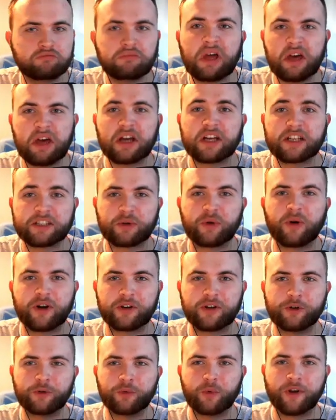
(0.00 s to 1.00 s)
That's quite a
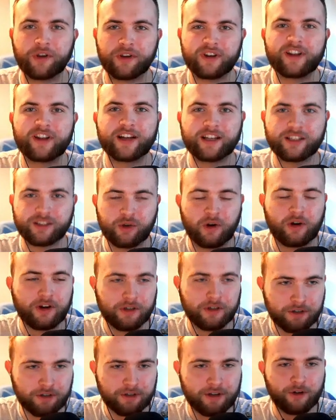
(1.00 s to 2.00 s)
good one. That's quite a
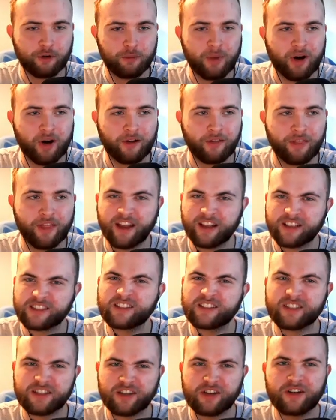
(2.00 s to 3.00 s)
good little bar there.
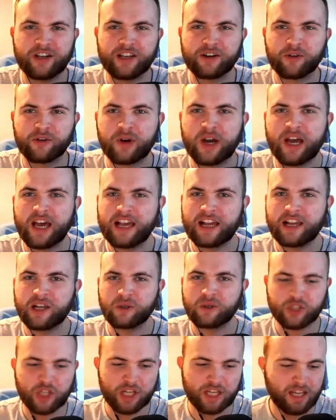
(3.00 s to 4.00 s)
Good little
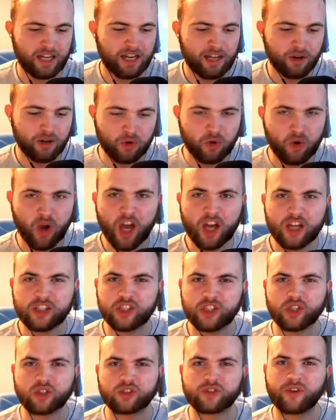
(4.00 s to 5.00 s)
cheeky little
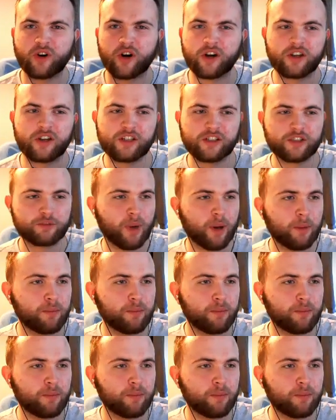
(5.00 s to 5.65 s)
shots fired at his mum.